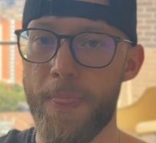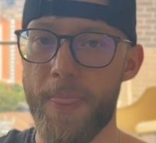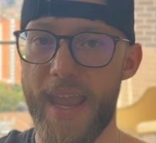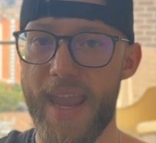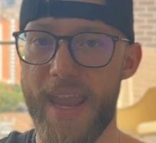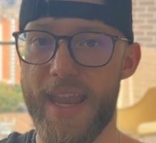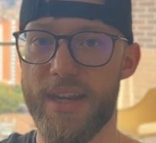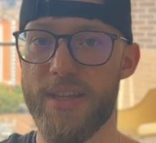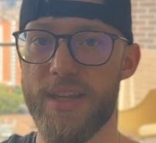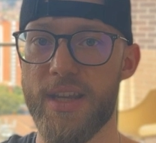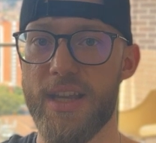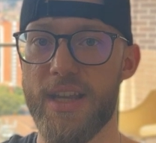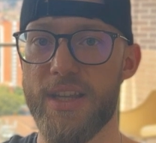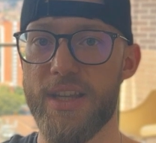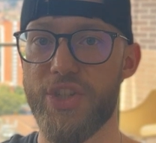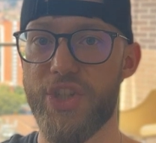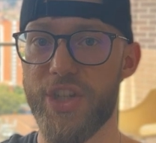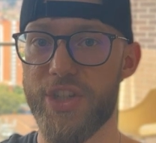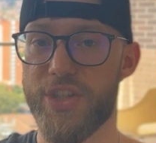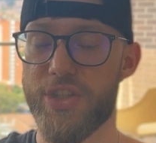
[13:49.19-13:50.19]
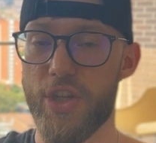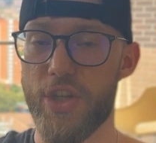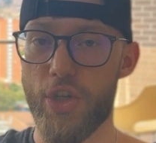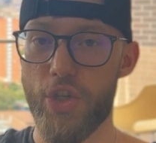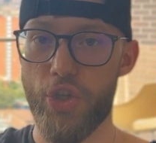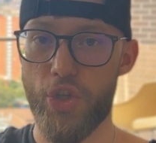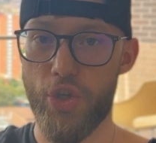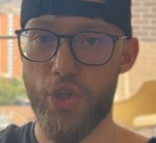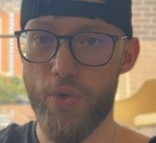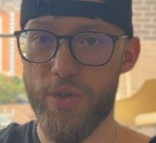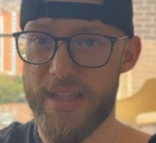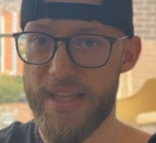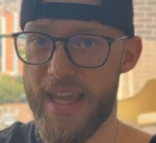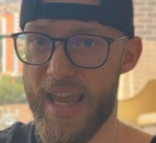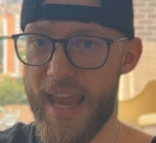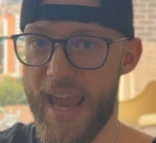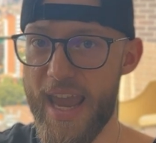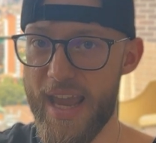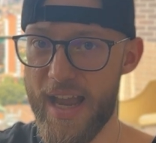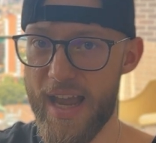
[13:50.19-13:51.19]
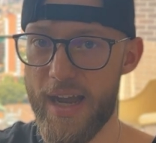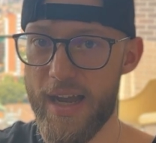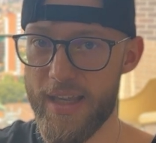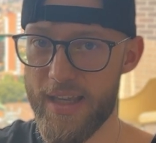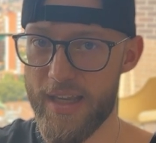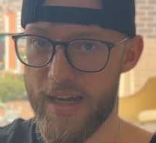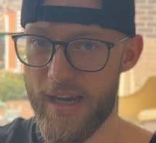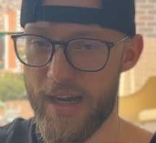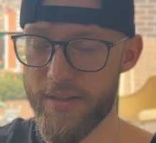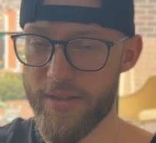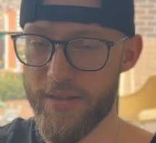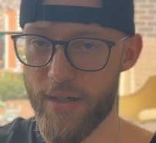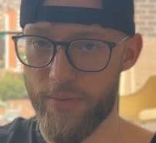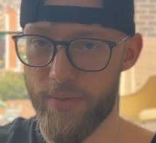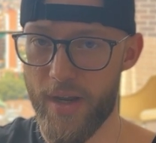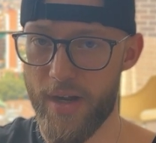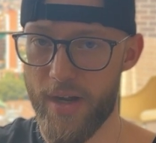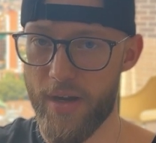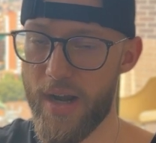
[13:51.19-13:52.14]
and just use the AI content writer.